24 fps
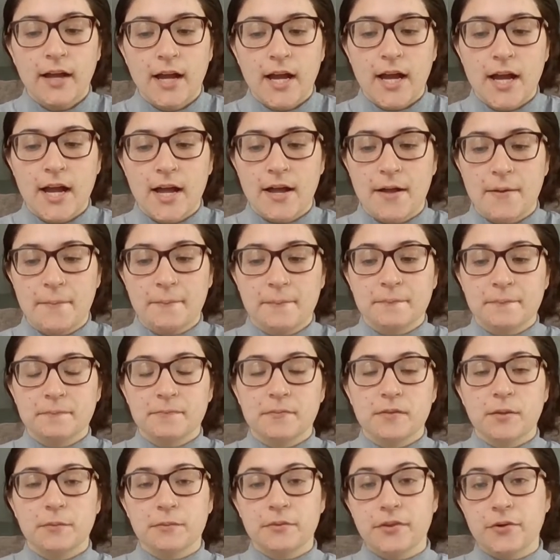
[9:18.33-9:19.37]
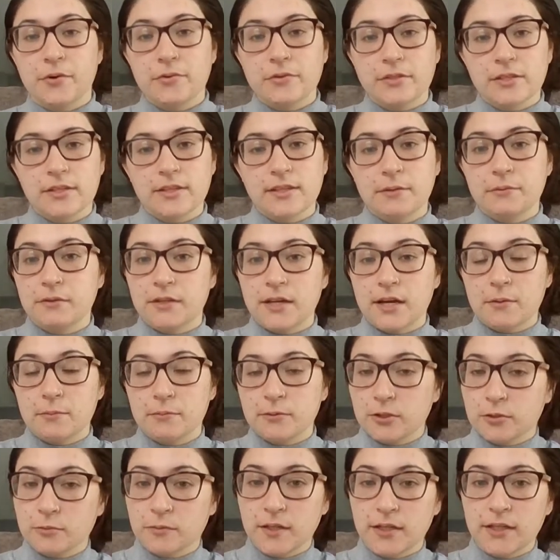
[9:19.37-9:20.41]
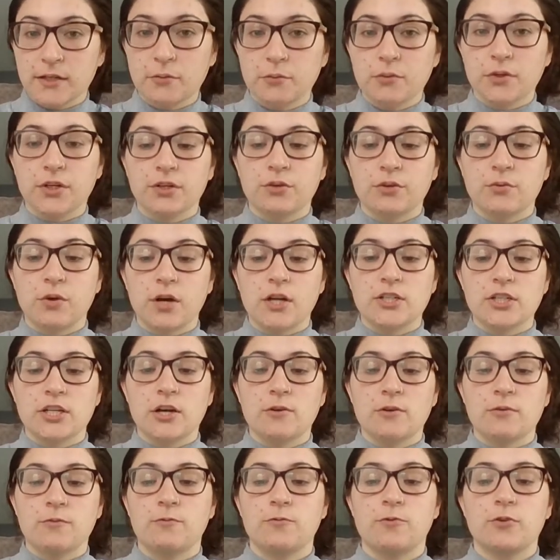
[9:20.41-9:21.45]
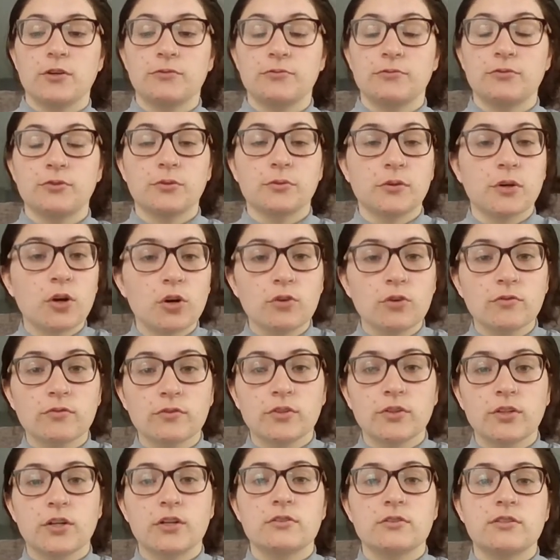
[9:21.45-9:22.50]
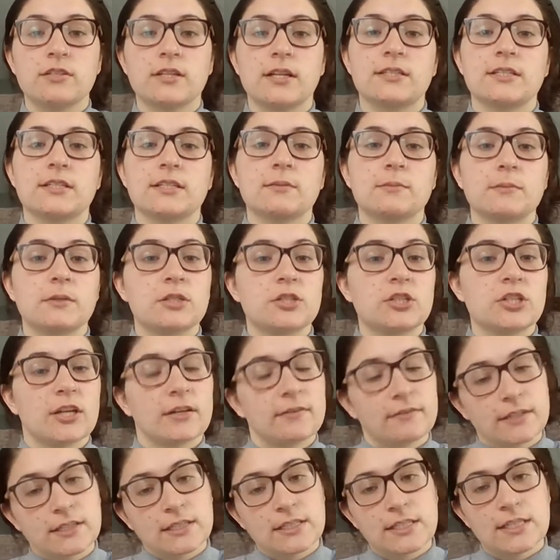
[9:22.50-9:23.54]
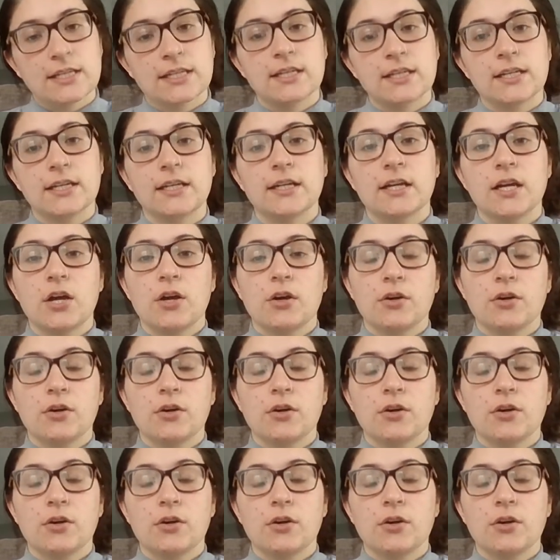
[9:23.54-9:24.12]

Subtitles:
The only thing with albumin, we're going to watch out for fluid overload, so that's going to be JVD,